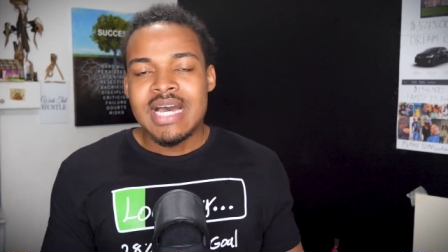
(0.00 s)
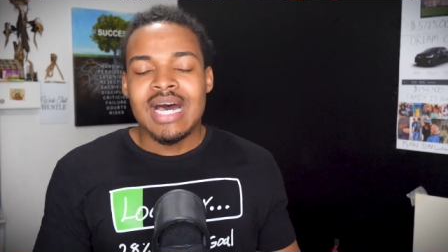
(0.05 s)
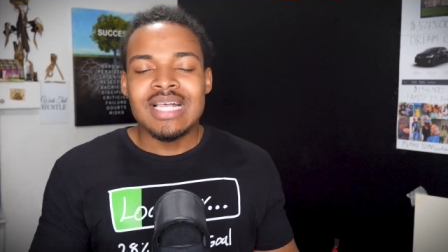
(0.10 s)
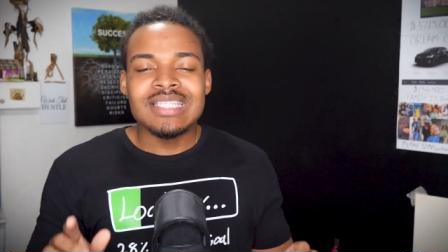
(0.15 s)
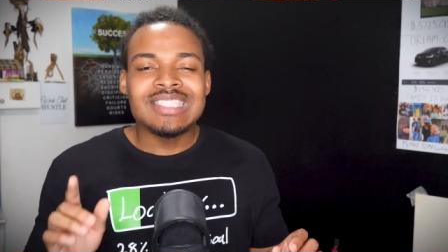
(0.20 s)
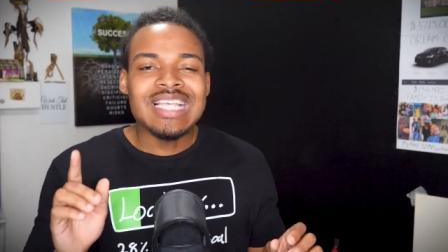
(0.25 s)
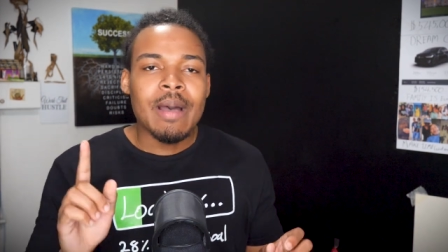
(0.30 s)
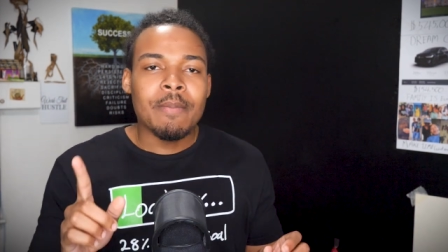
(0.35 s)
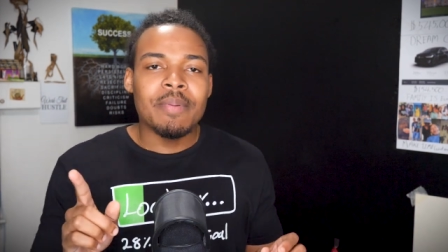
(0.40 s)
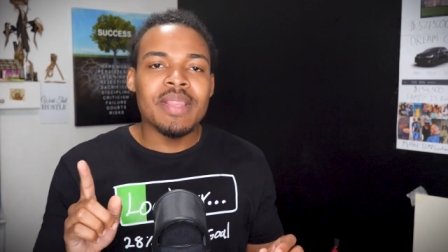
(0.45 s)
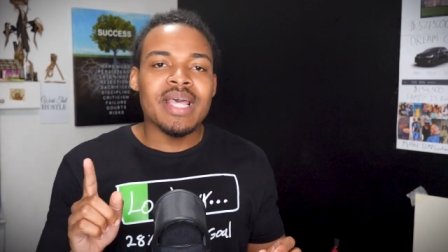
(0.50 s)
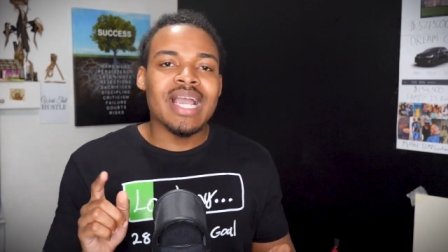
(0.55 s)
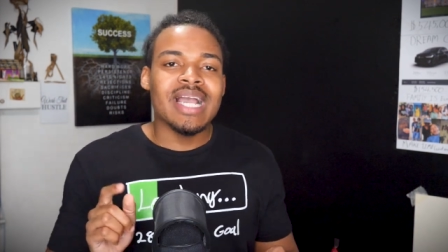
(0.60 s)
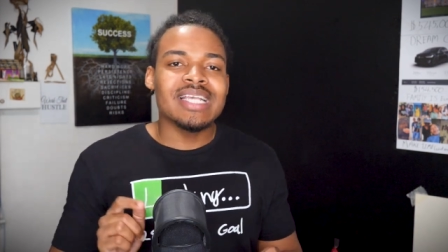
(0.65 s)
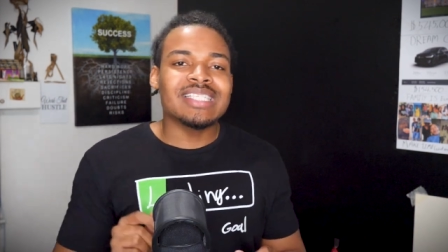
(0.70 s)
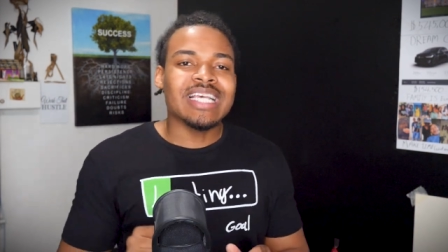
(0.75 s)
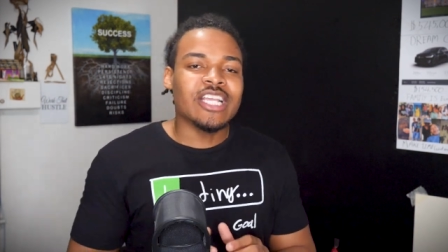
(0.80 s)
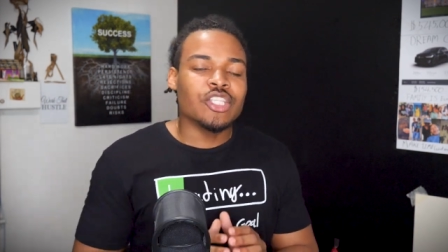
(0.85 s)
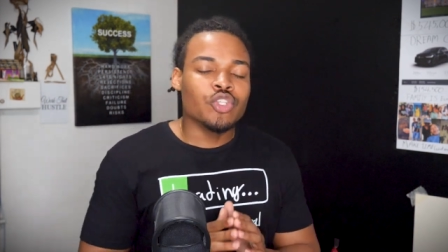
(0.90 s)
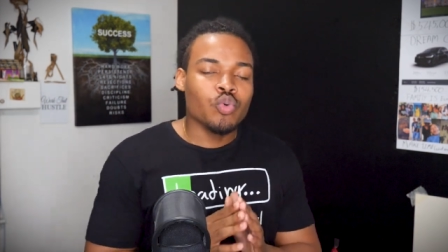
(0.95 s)
On top of that,
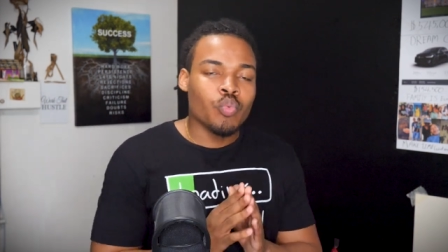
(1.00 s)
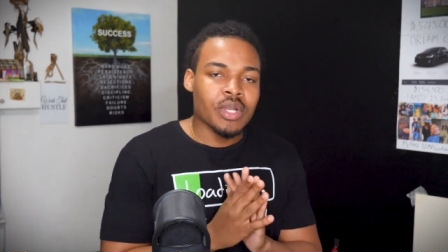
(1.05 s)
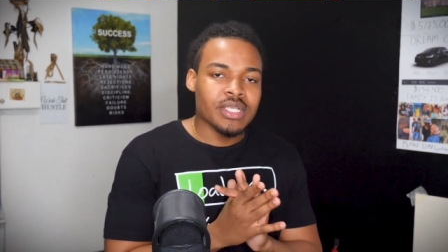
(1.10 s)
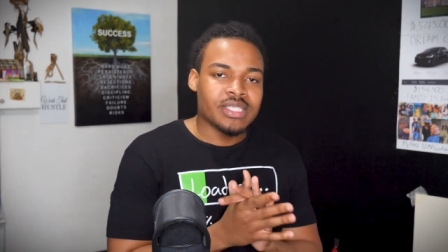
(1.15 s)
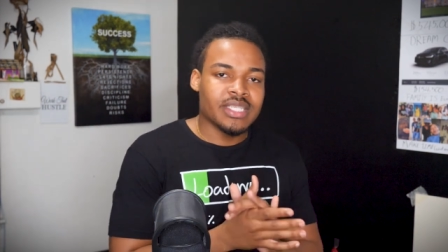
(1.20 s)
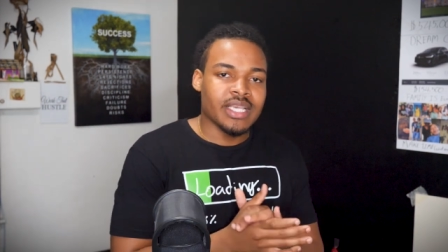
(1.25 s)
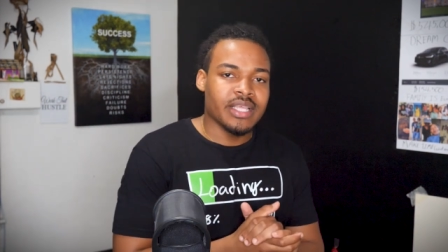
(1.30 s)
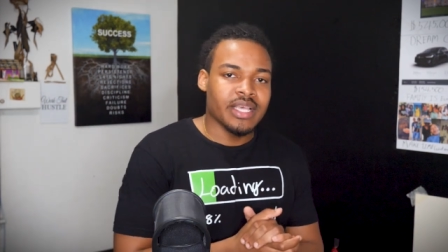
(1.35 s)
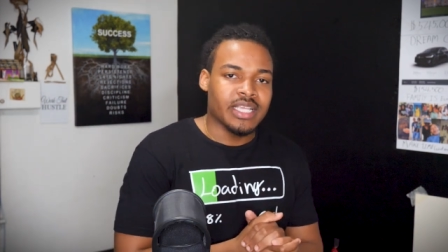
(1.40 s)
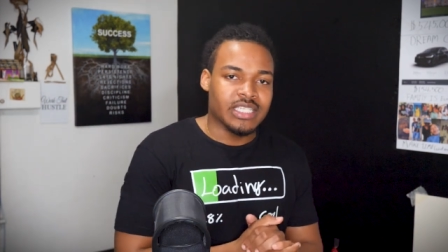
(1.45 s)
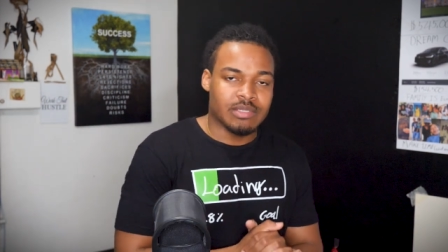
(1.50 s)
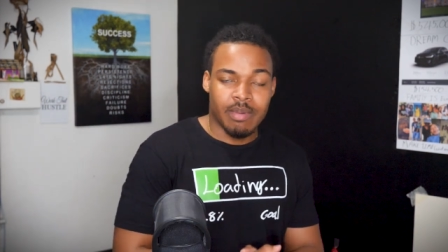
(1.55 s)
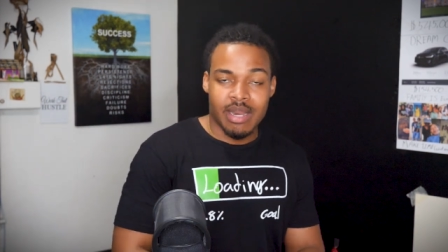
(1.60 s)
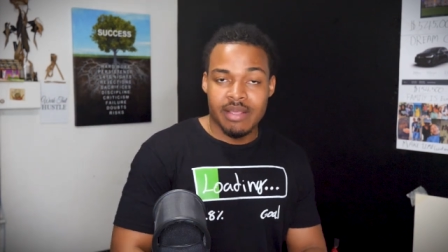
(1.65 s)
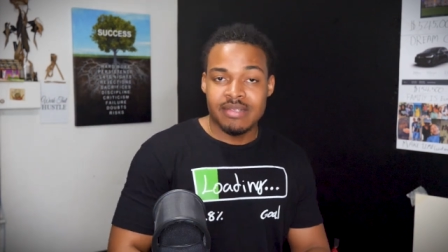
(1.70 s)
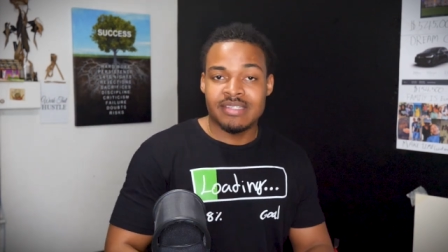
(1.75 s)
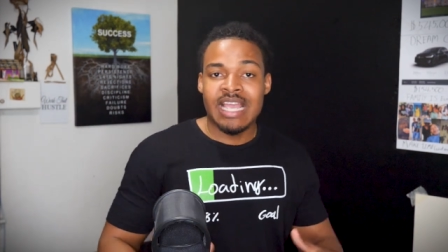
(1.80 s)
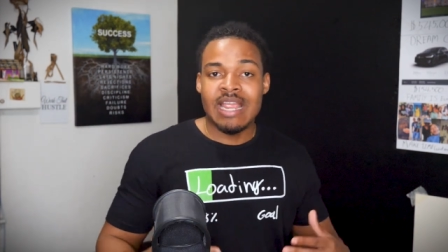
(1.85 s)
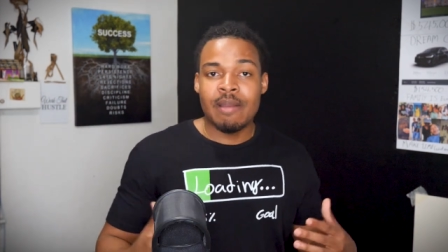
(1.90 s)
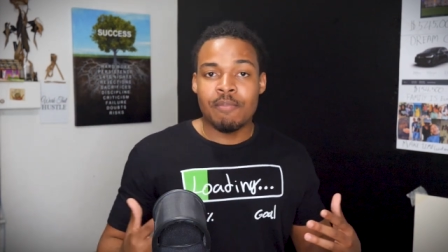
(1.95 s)
guys, I do want to say this. My
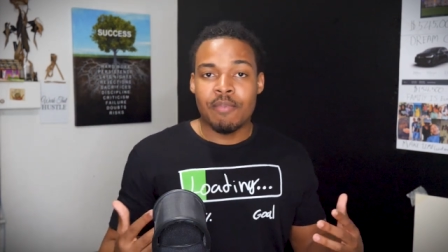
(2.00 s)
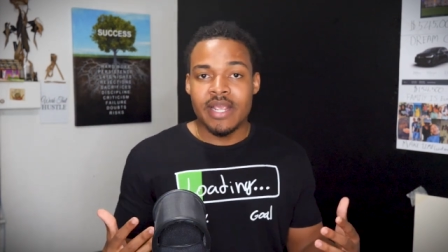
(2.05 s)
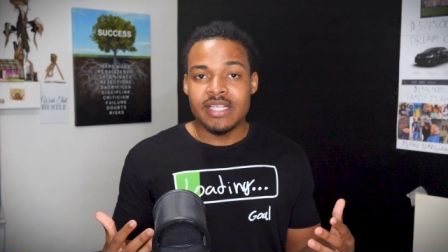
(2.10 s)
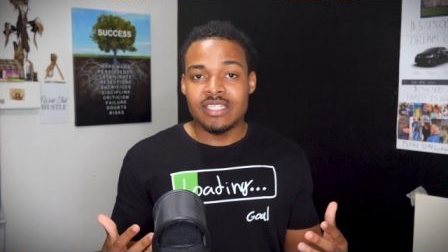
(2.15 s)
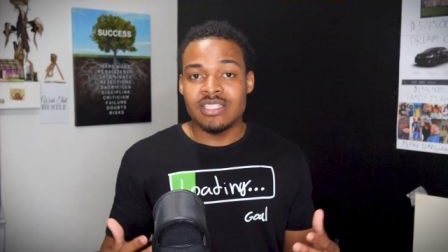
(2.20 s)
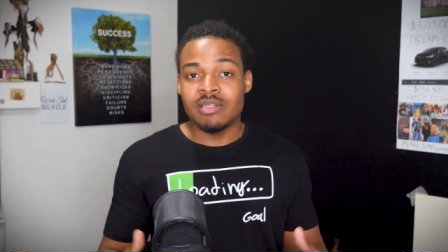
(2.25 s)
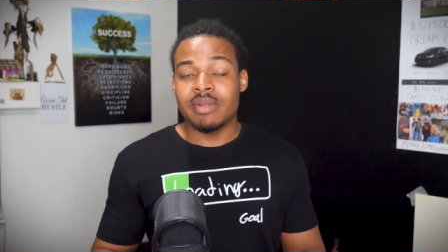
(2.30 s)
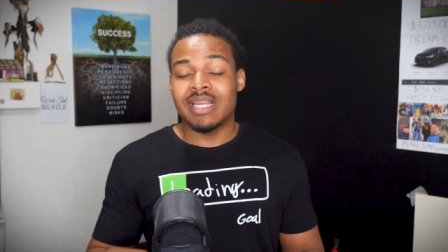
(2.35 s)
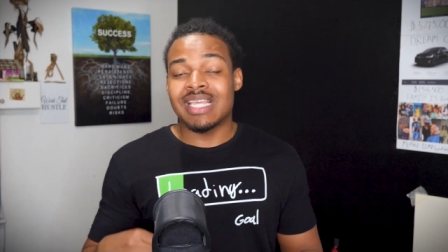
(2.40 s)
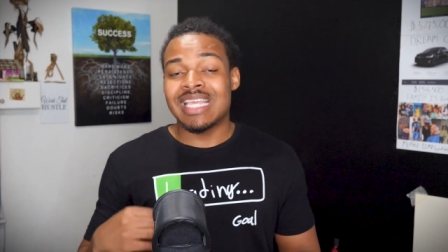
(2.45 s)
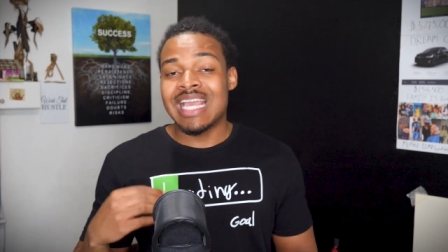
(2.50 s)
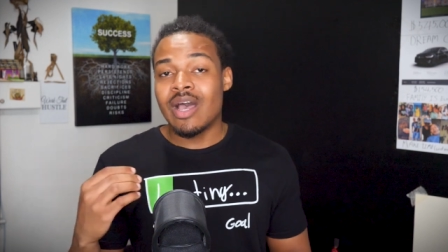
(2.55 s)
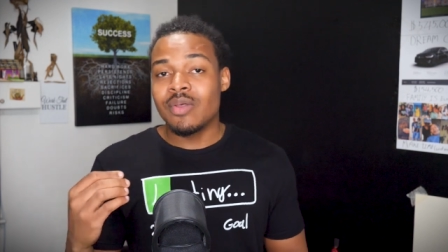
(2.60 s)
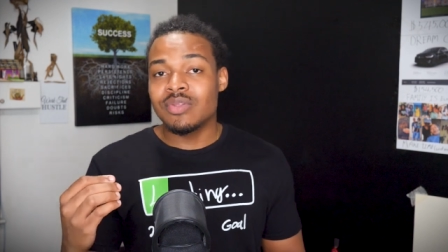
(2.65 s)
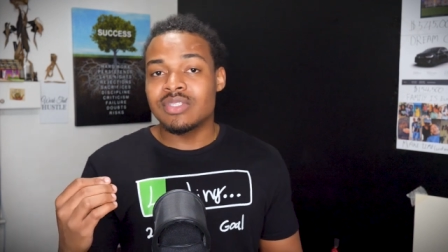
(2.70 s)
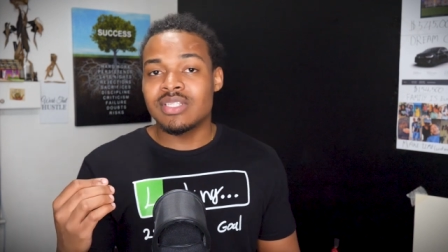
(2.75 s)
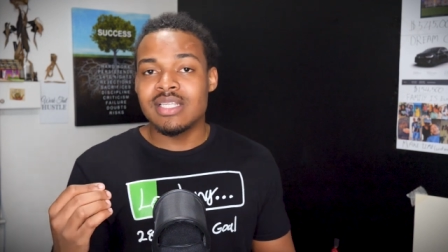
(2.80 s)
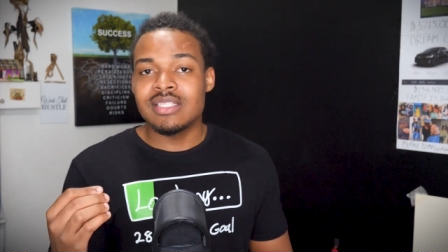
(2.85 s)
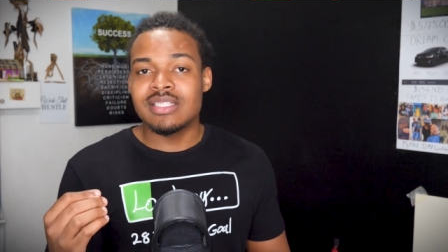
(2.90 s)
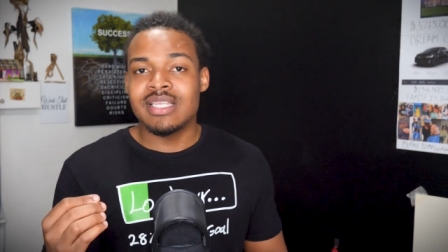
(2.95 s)
name is Tommy Bryson. I'm an
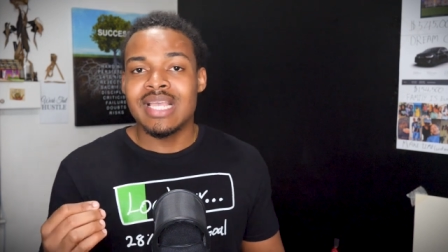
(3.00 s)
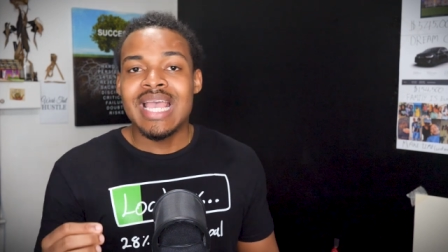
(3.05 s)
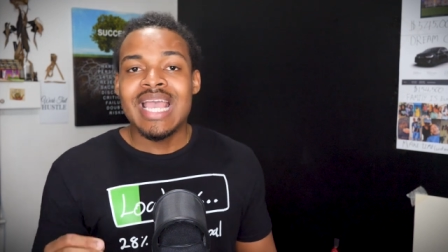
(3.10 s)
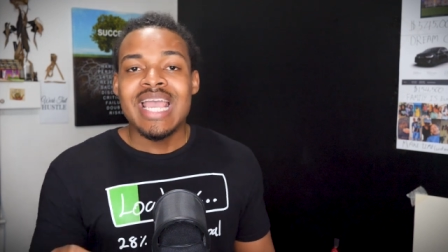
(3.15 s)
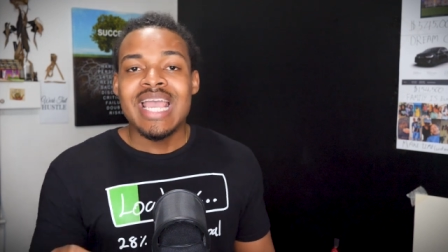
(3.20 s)
accountant,